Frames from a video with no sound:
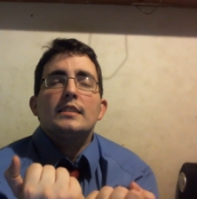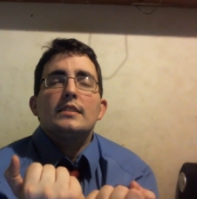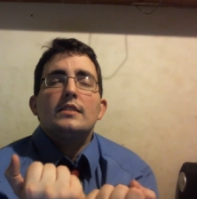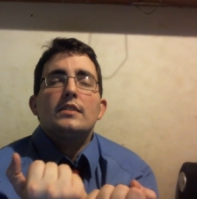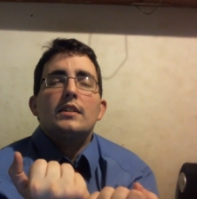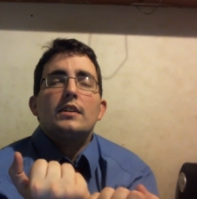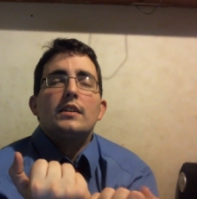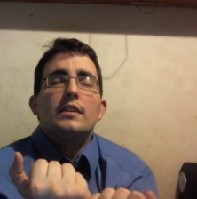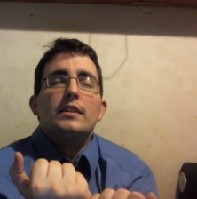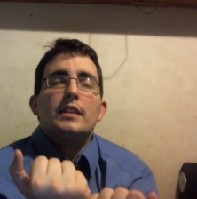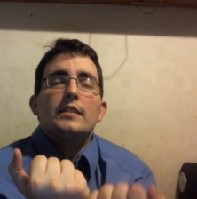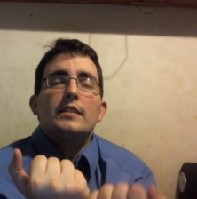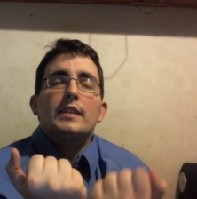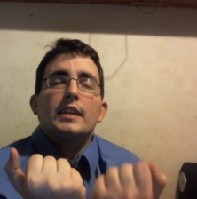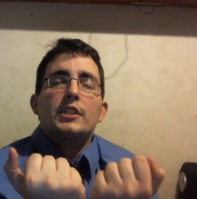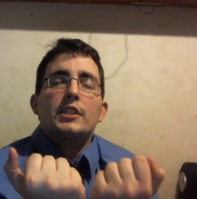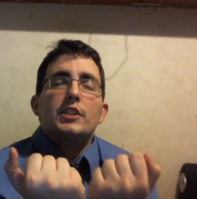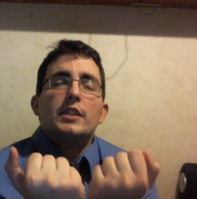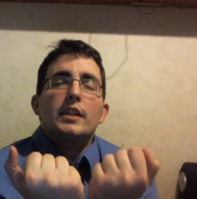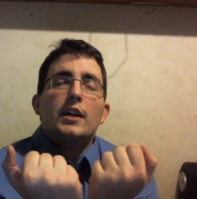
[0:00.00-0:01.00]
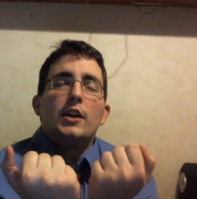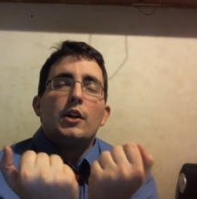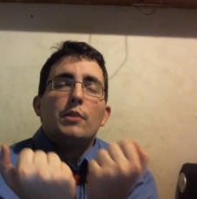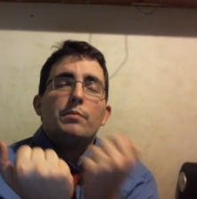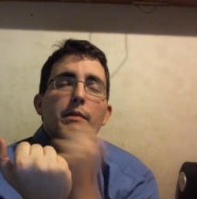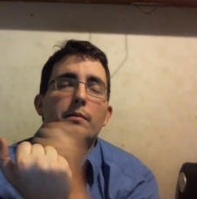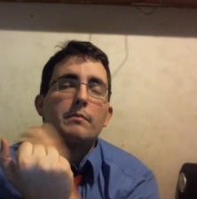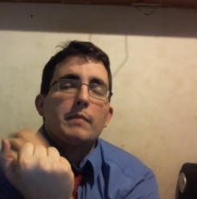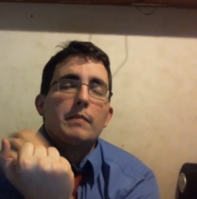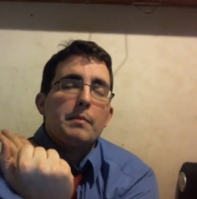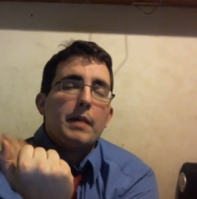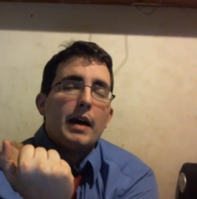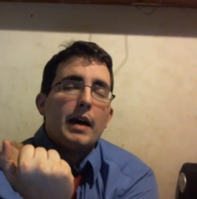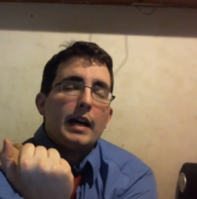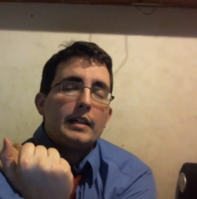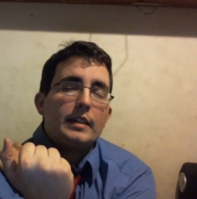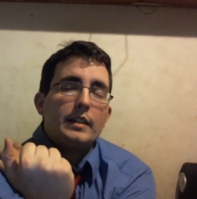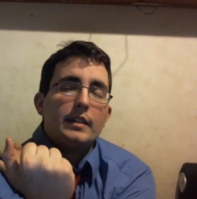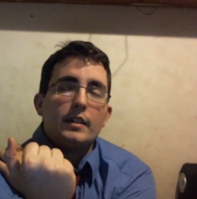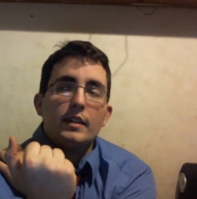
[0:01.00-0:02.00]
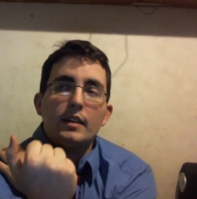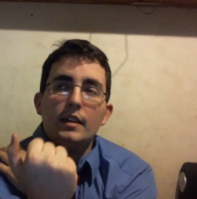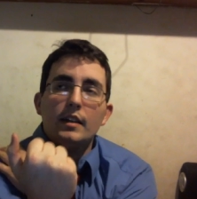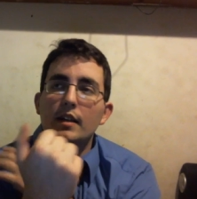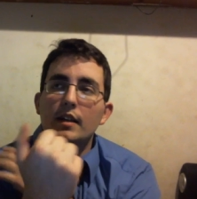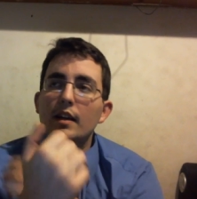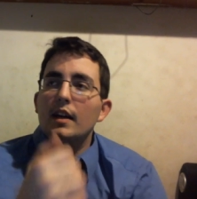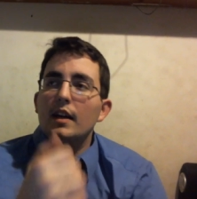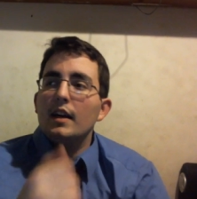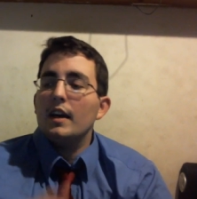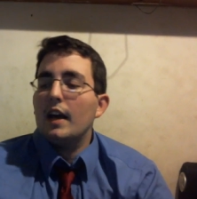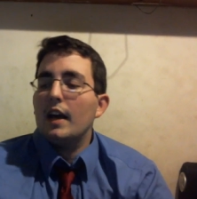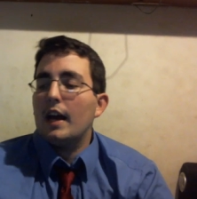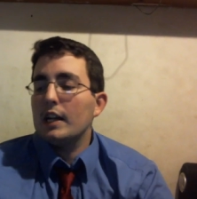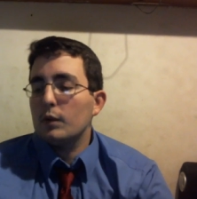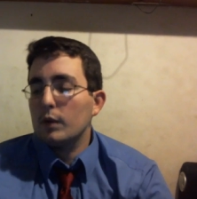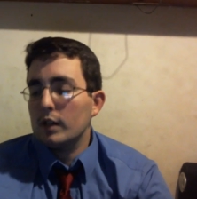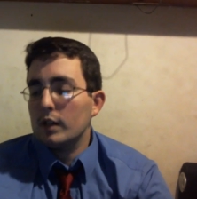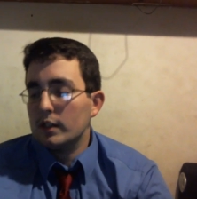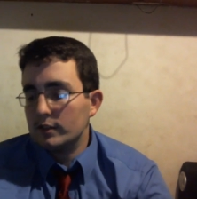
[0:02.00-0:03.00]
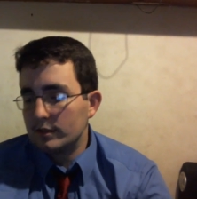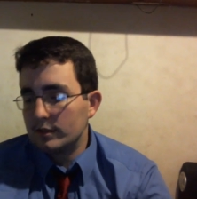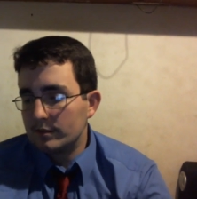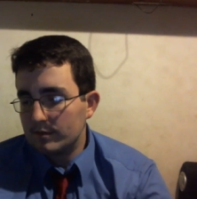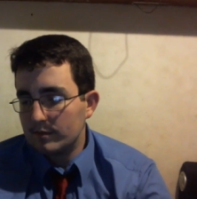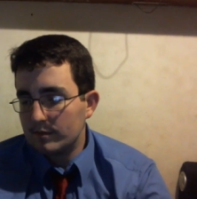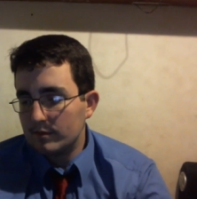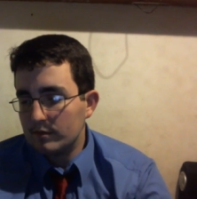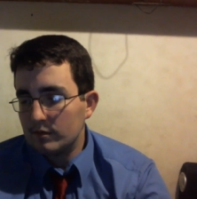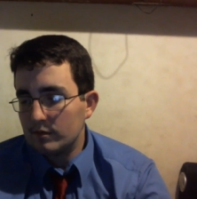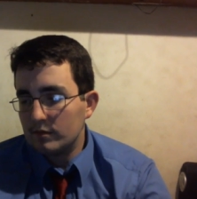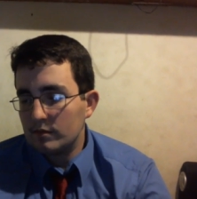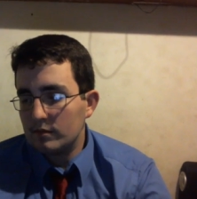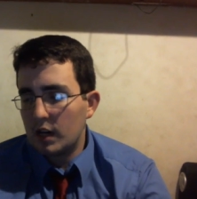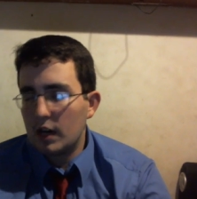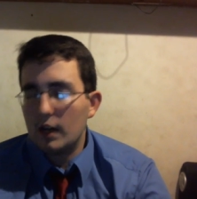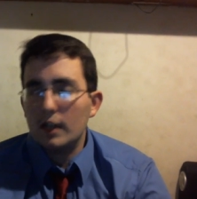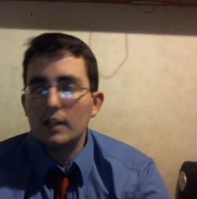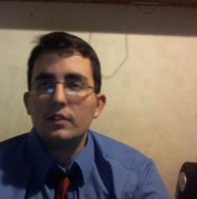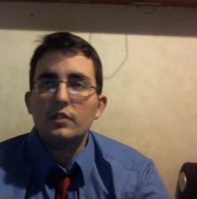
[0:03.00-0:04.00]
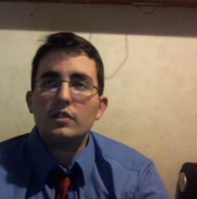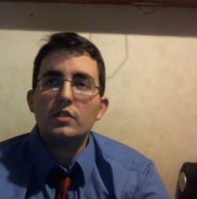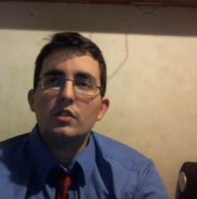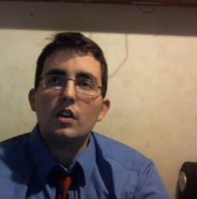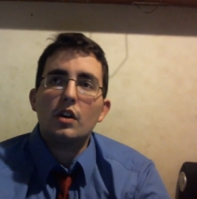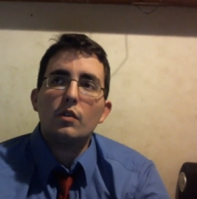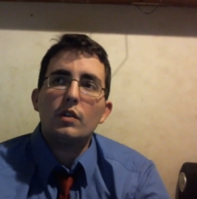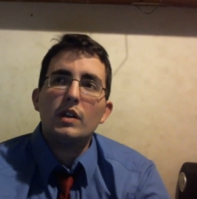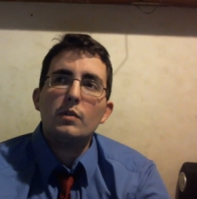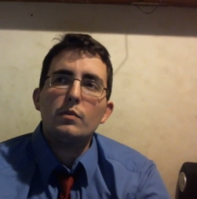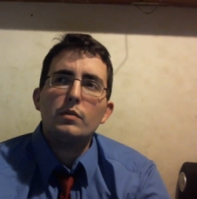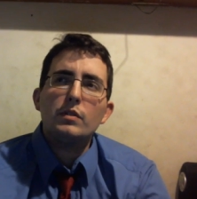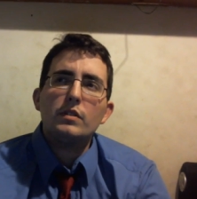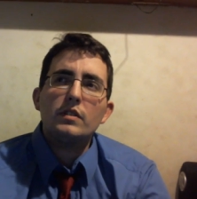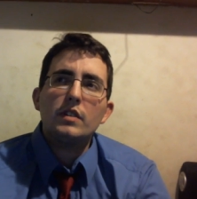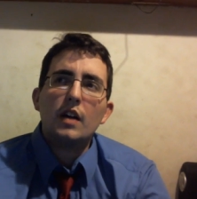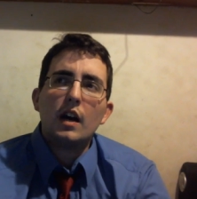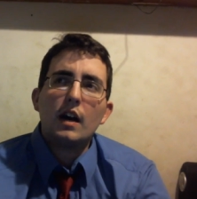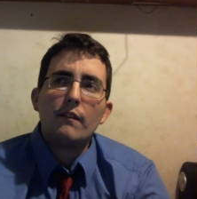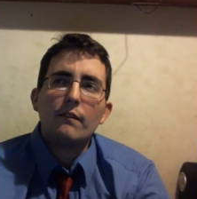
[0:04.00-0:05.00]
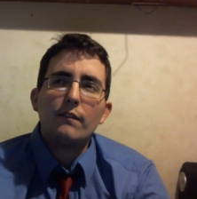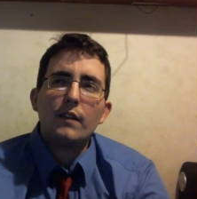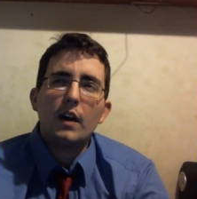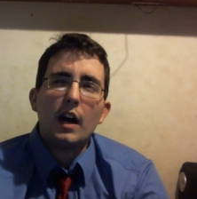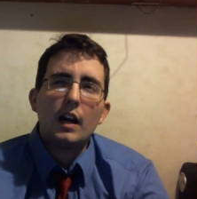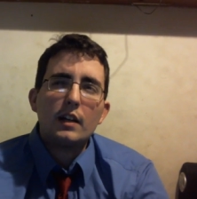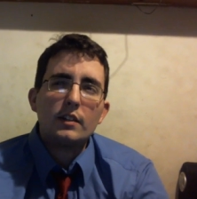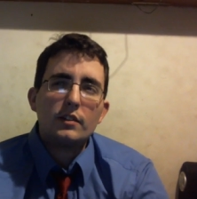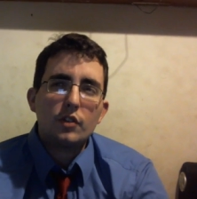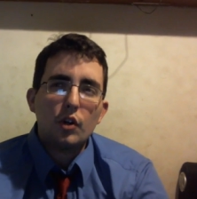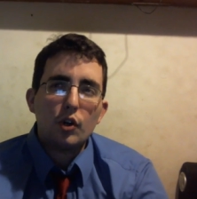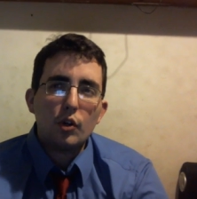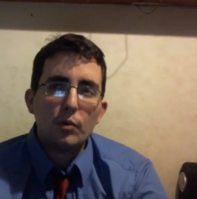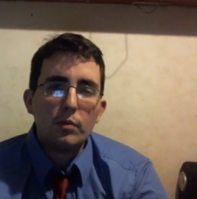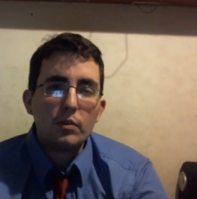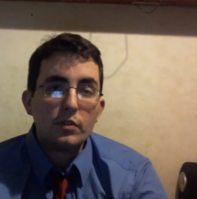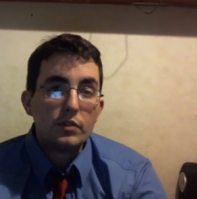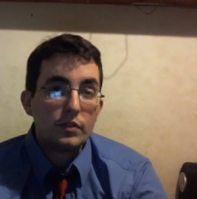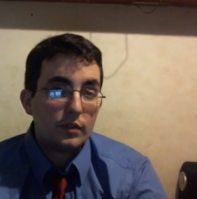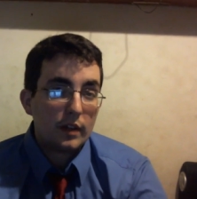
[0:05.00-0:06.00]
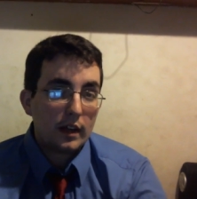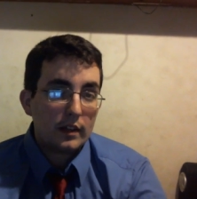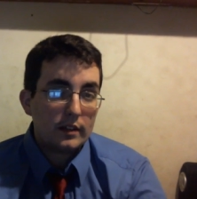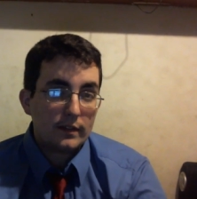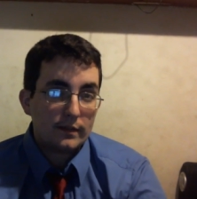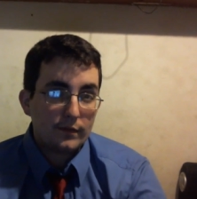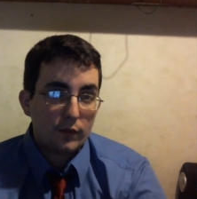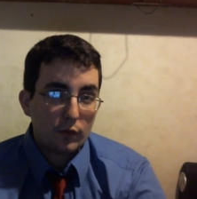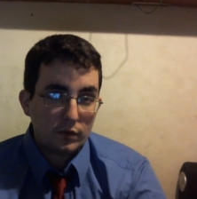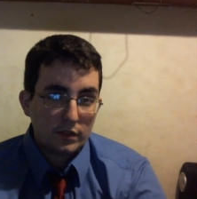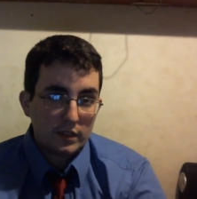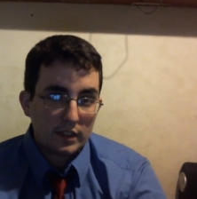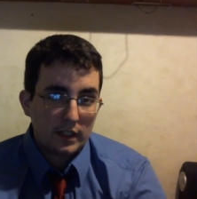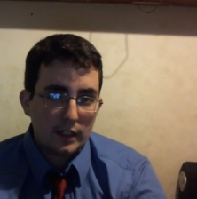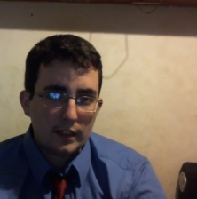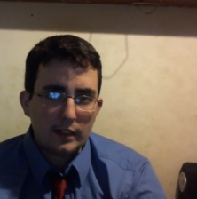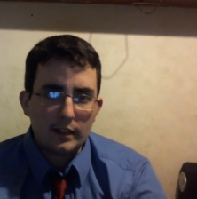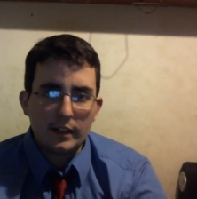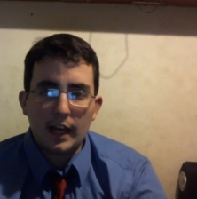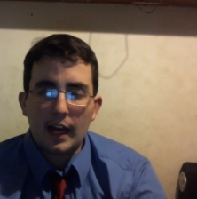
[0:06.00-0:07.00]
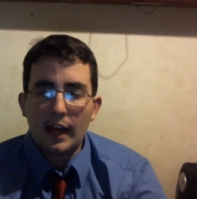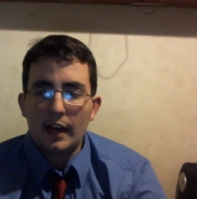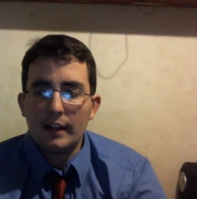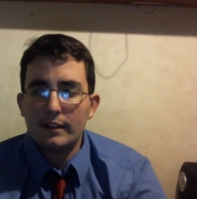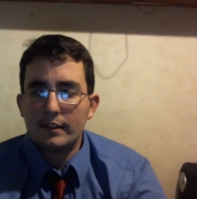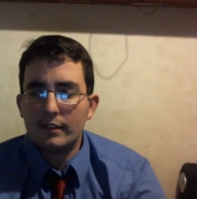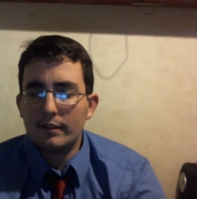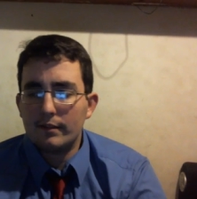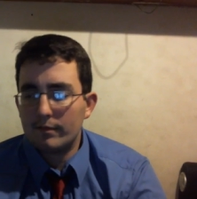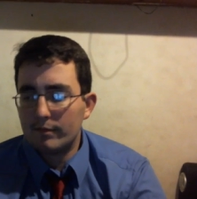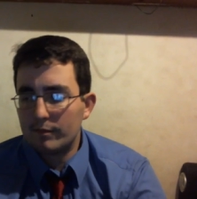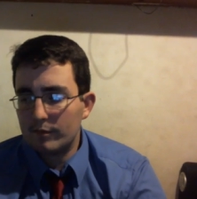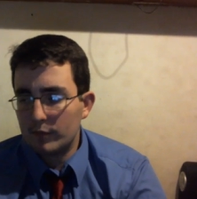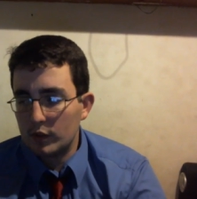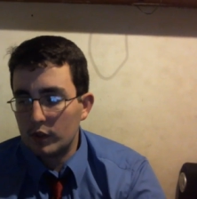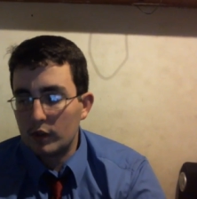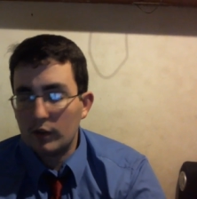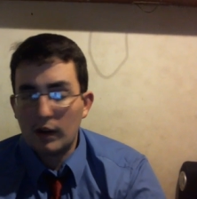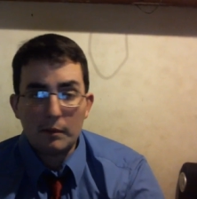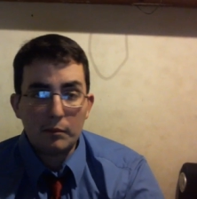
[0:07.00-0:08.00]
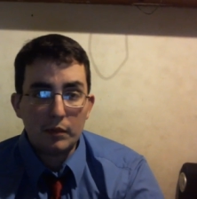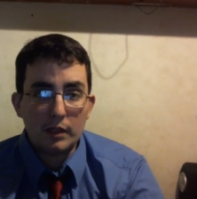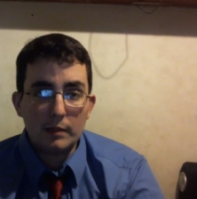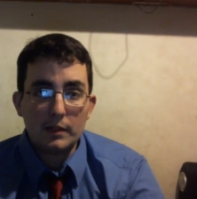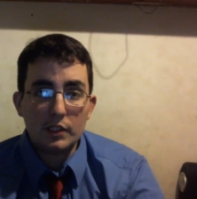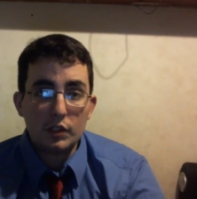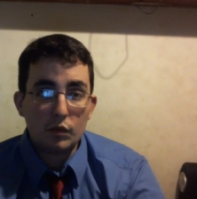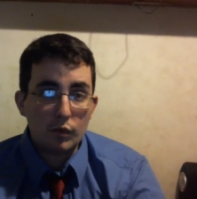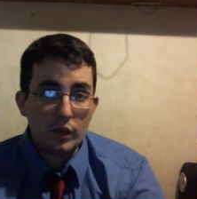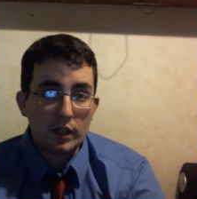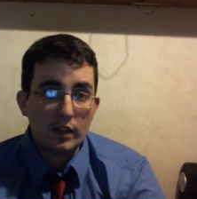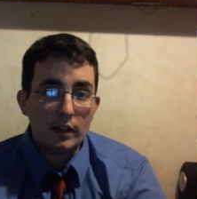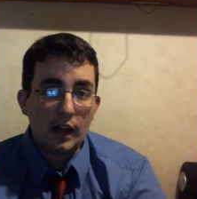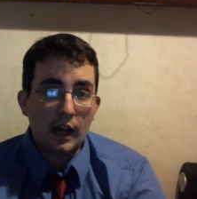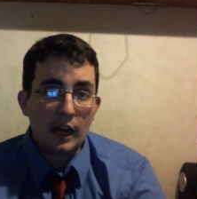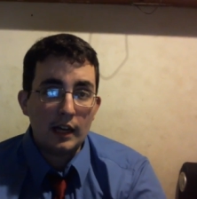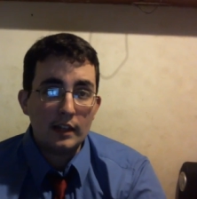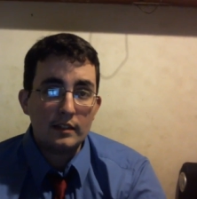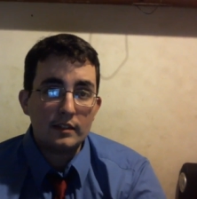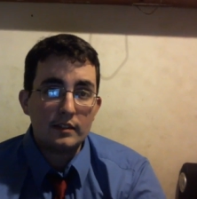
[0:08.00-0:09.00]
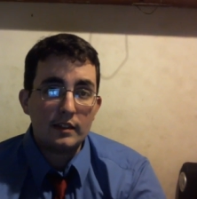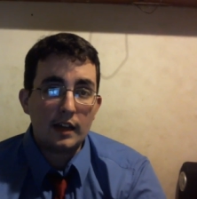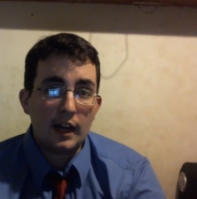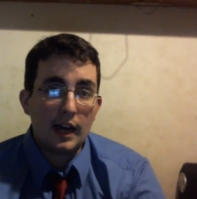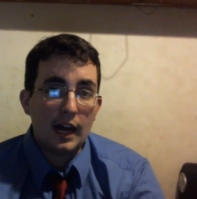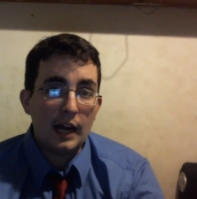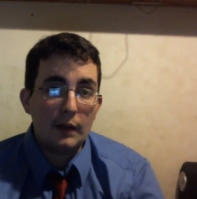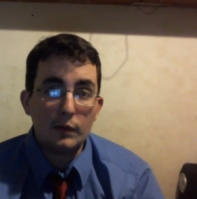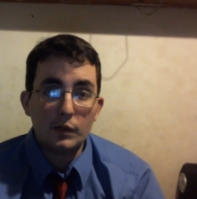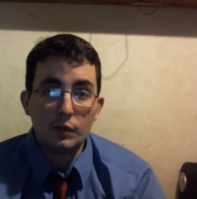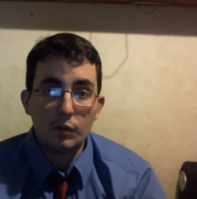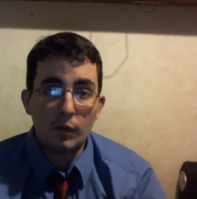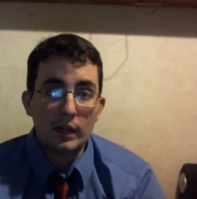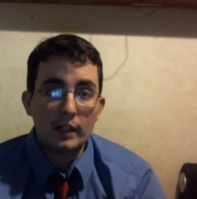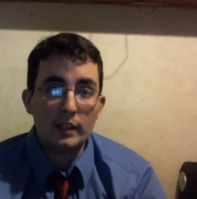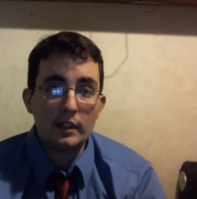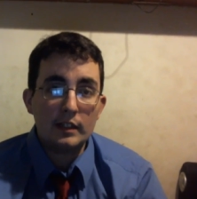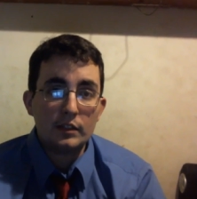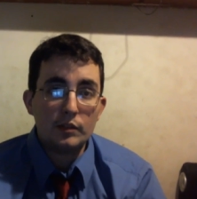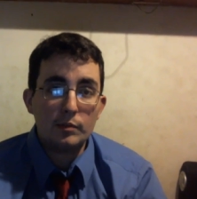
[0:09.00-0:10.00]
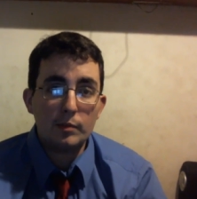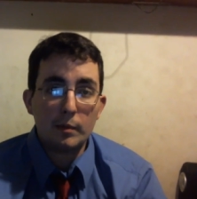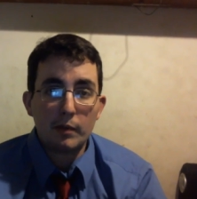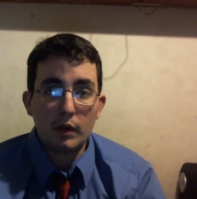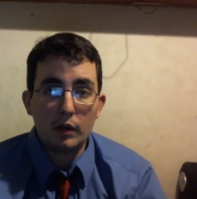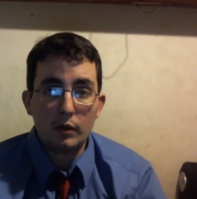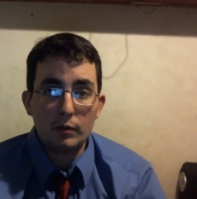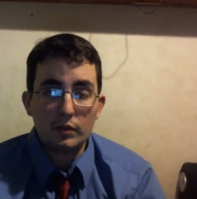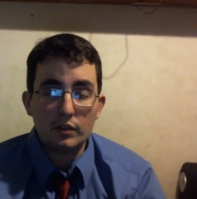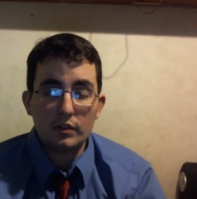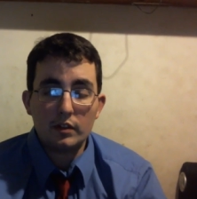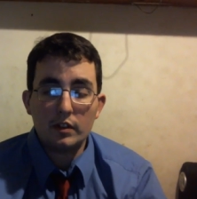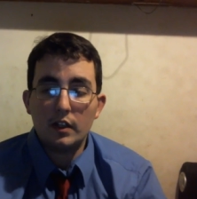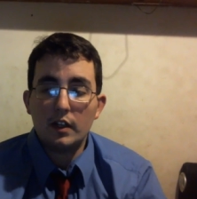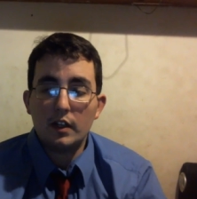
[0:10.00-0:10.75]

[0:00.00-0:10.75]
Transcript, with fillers: Oh, that's actually helping my back. Anyways, all right, so it was of October 2014 that, you know, I pretty much realized that I was ready to propose.